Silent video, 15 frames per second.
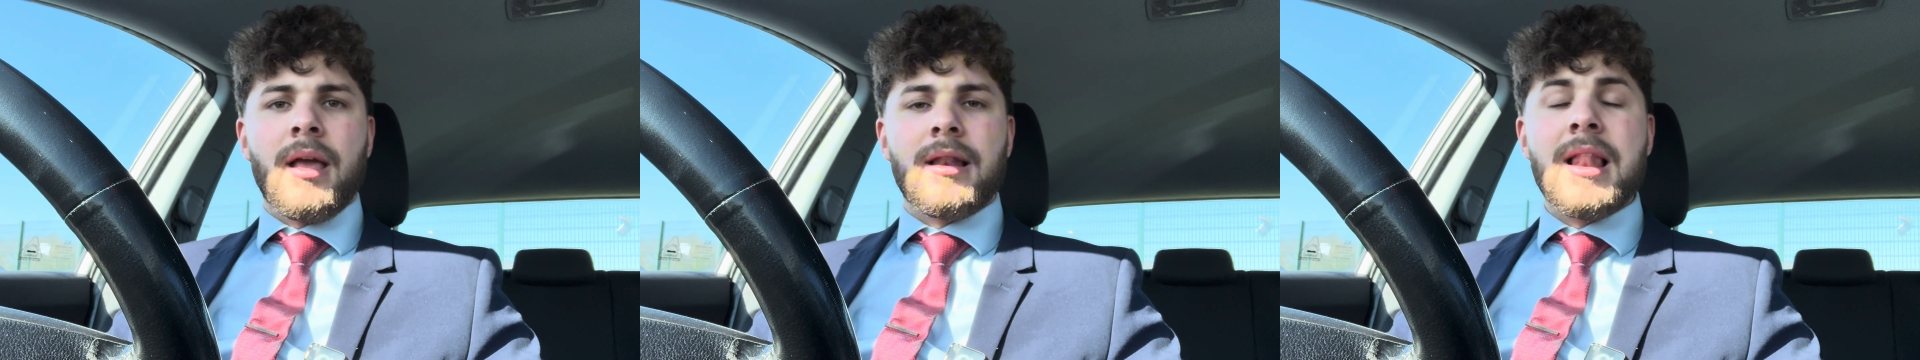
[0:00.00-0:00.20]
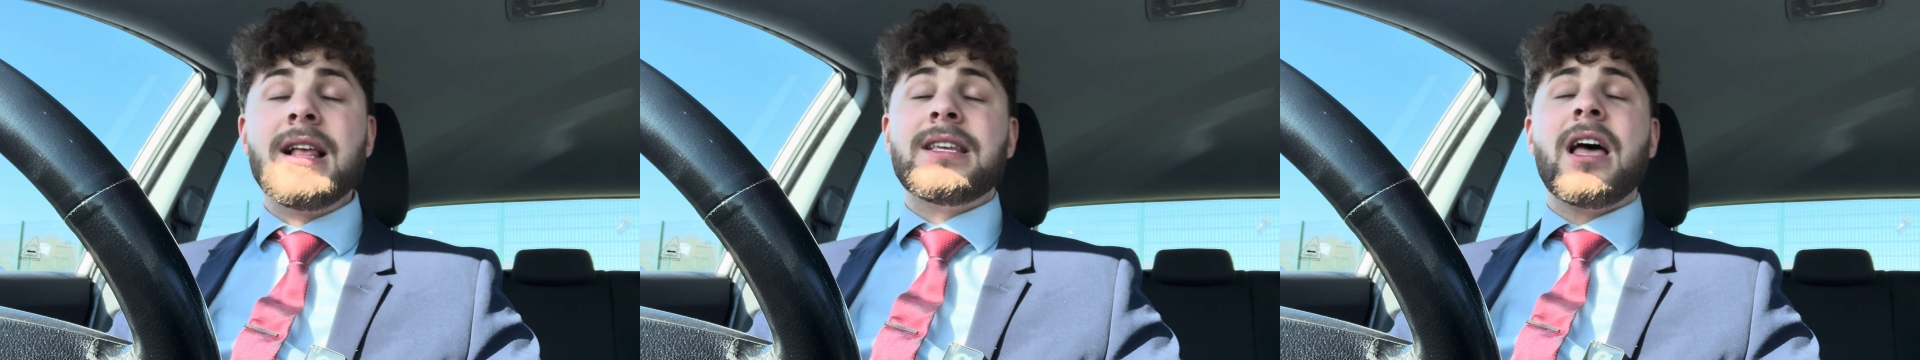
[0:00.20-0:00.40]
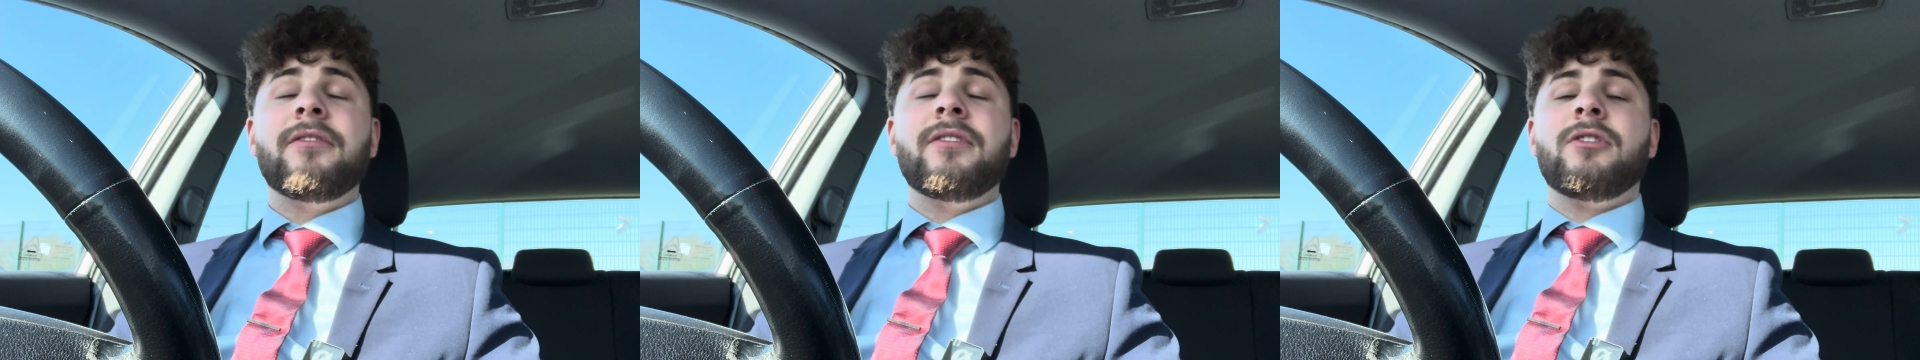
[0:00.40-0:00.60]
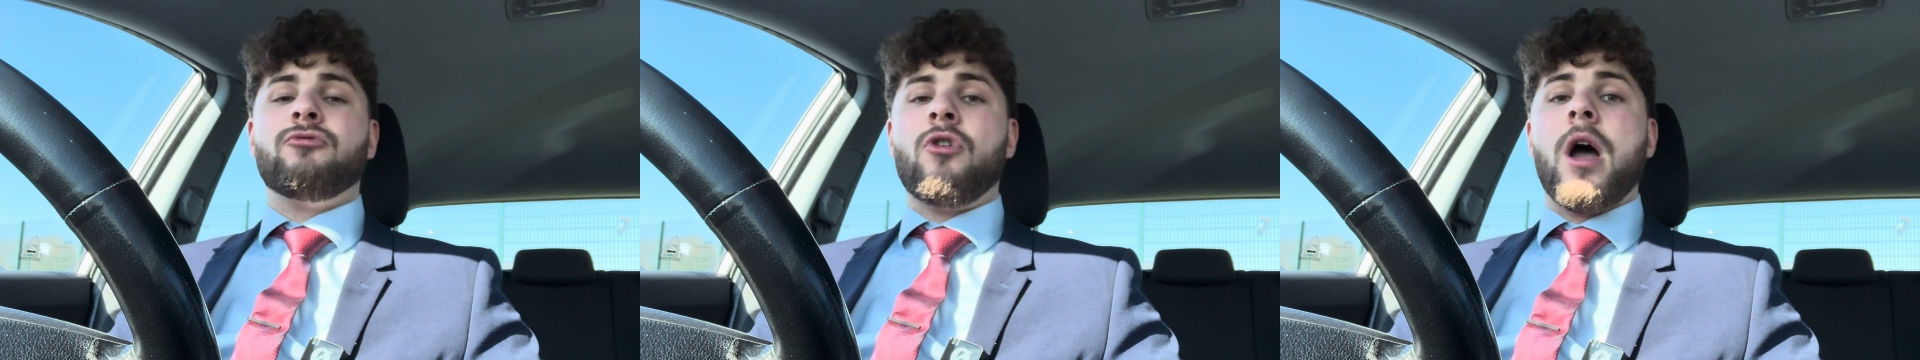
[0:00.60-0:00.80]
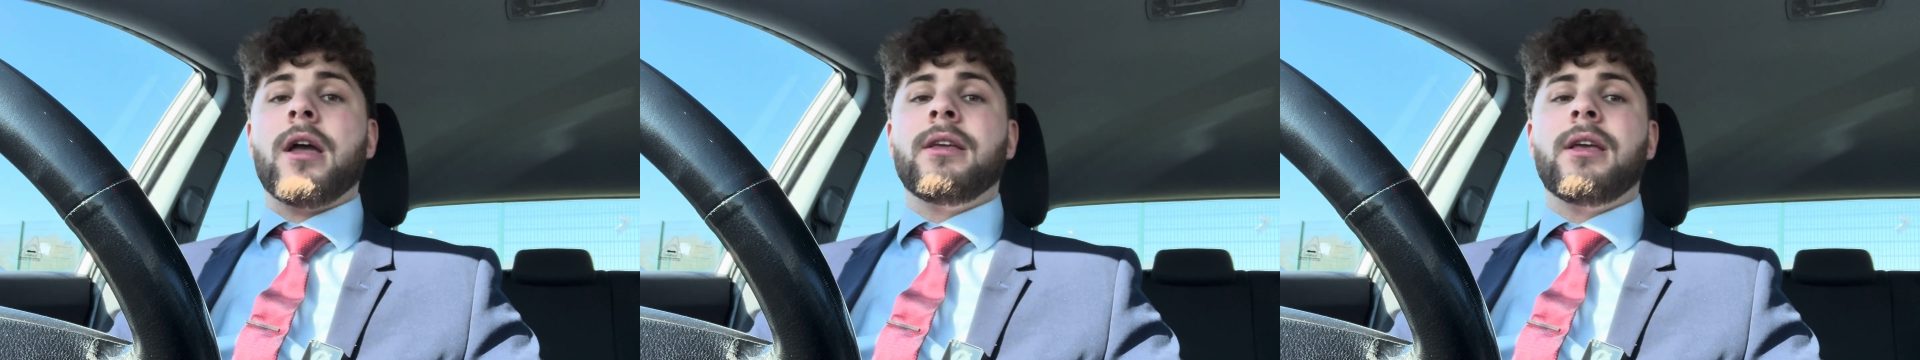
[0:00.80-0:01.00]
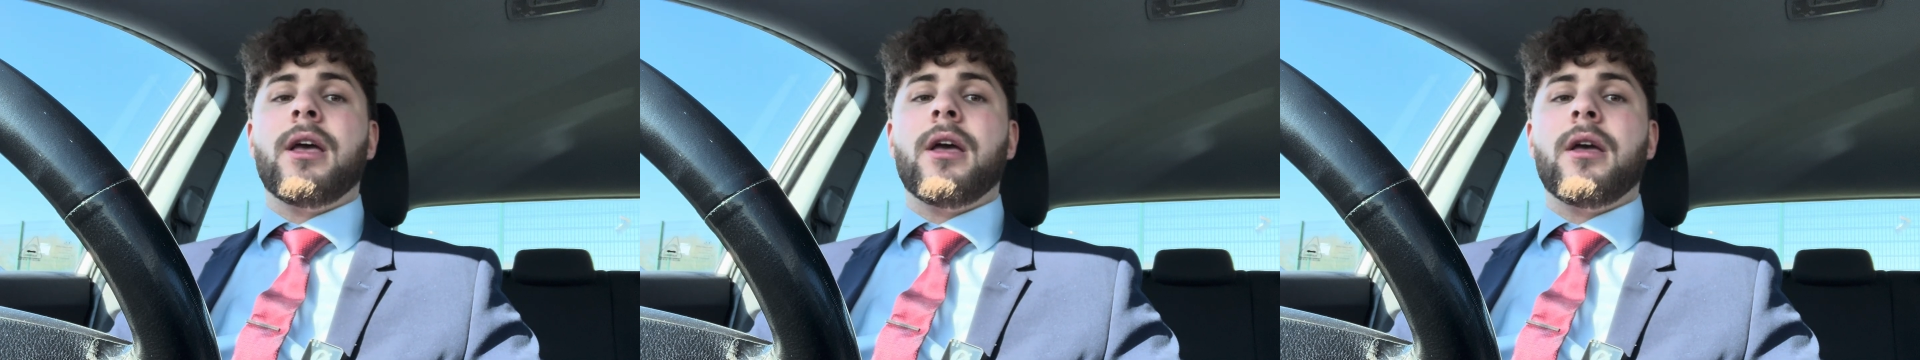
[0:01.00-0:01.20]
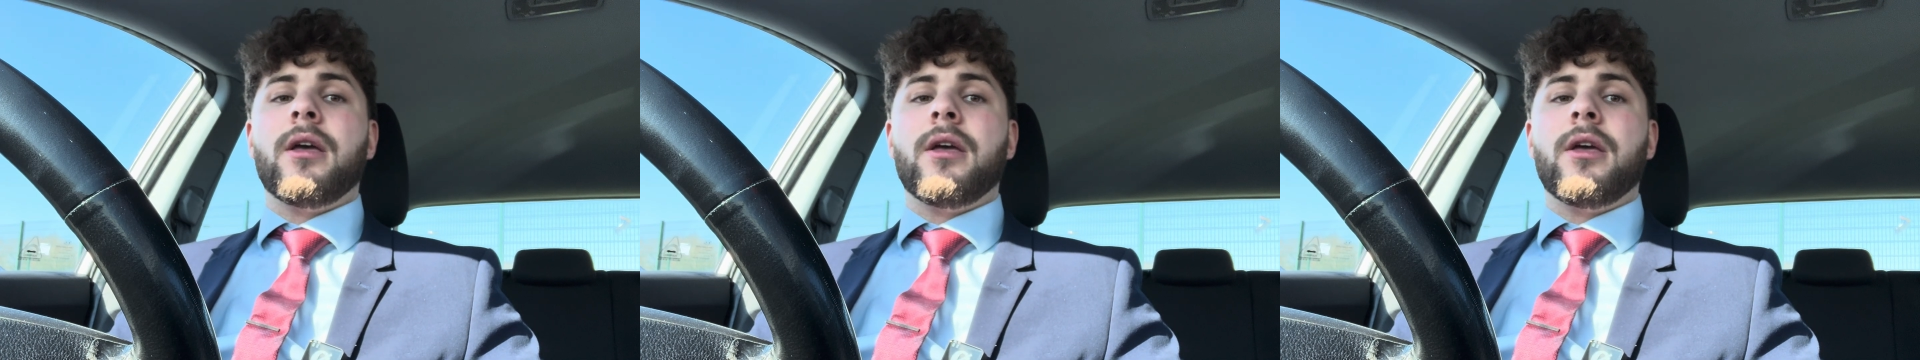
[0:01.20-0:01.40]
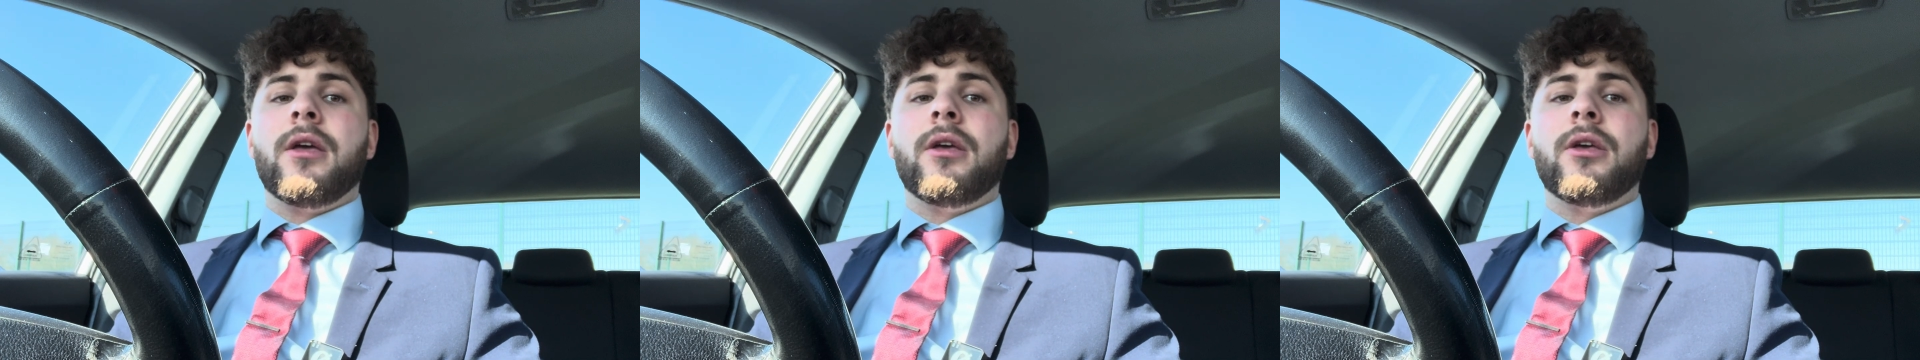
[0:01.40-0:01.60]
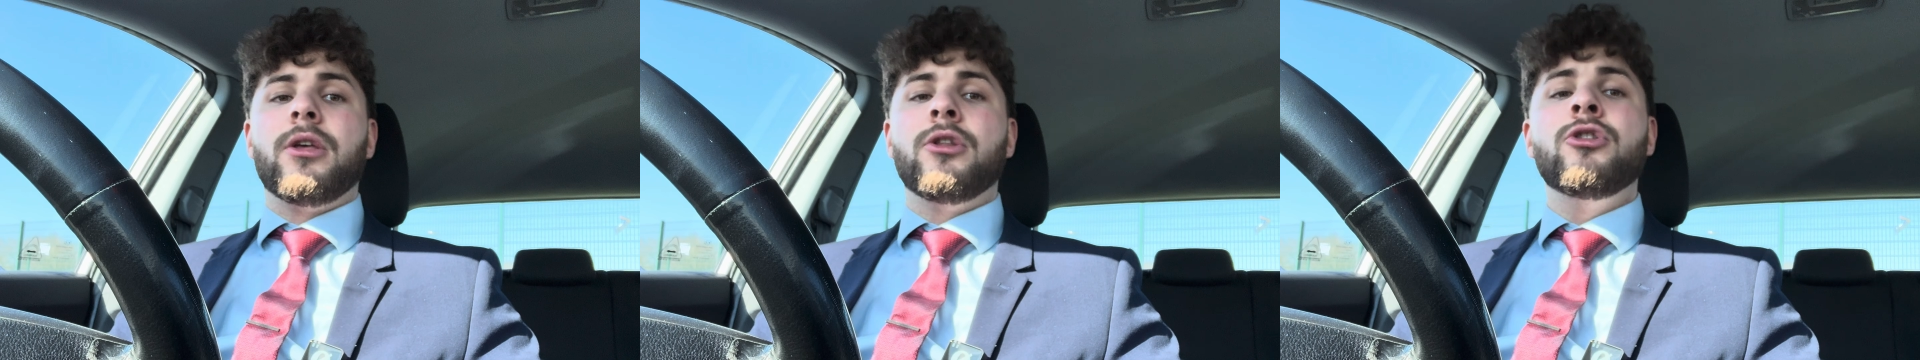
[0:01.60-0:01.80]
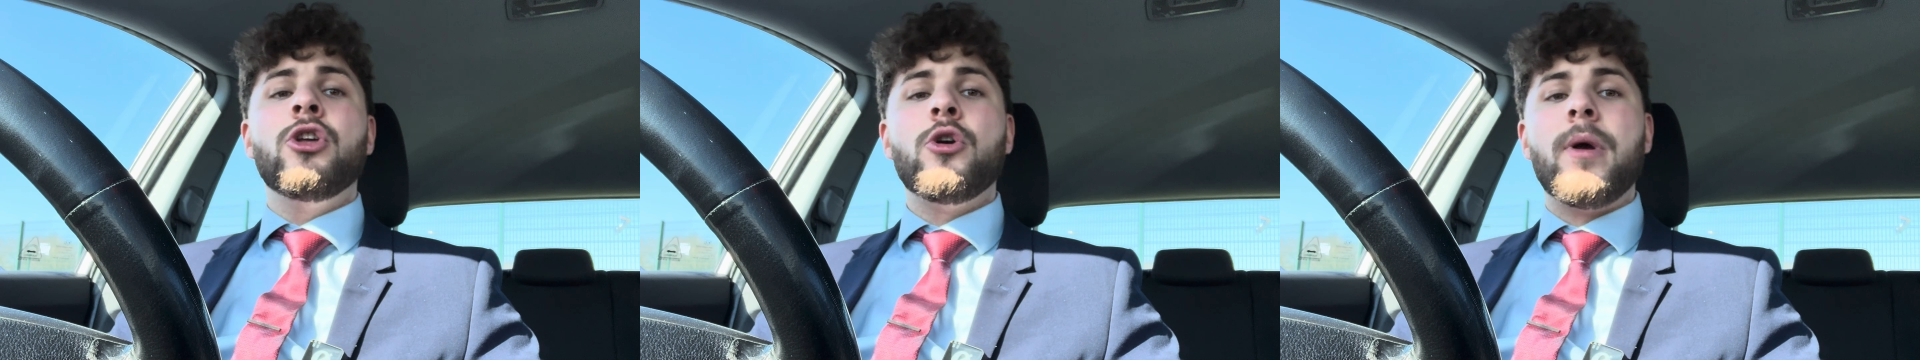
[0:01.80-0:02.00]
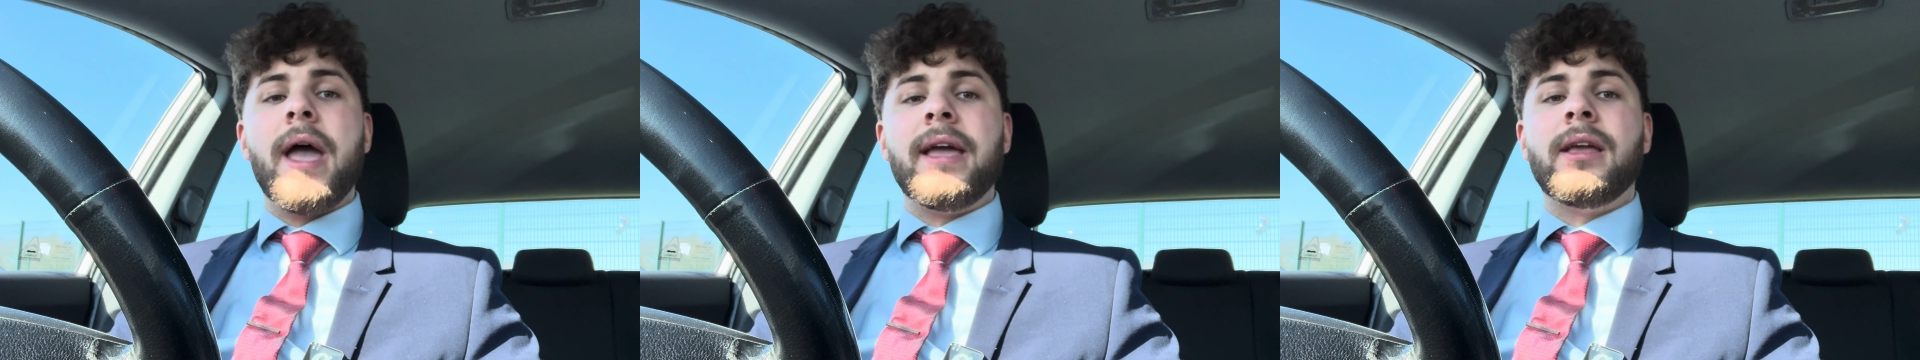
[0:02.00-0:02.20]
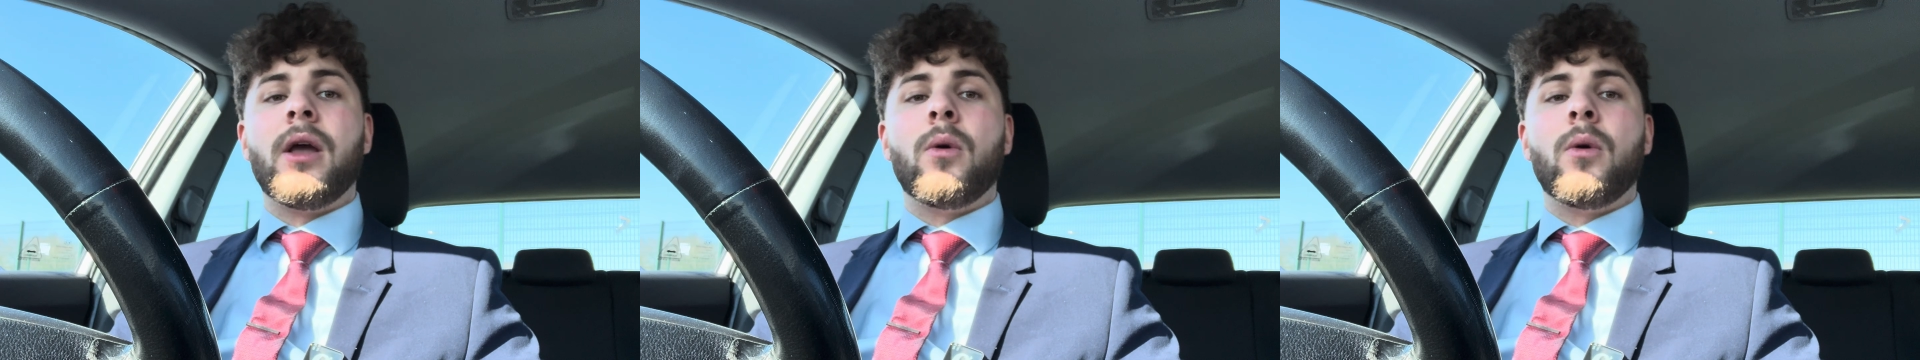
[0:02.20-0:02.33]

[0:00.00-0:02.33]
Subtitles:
Let's have it right. Inoue